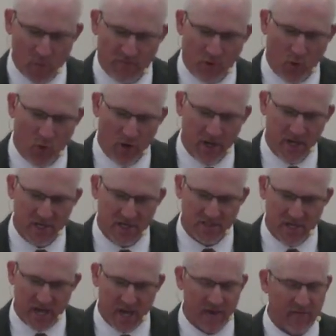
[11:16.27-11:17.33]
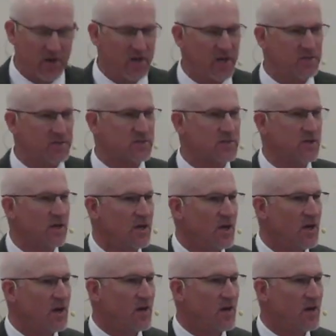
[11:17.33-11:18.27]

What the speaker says: for. It is evidence of